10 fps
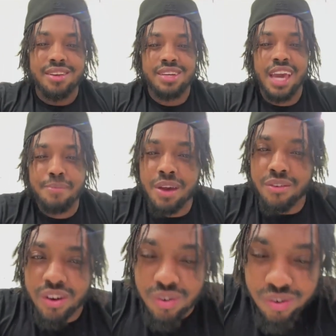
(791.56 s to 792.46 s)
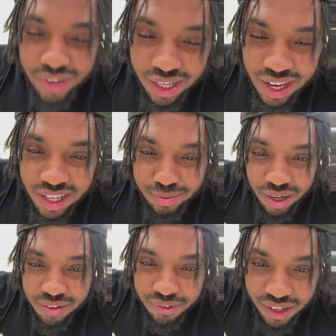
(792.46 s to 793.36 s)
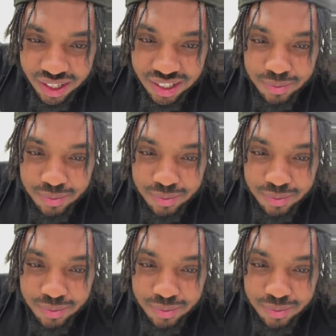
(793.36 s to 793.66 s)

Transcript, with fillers: Can't be around no greedy ass motherfuckers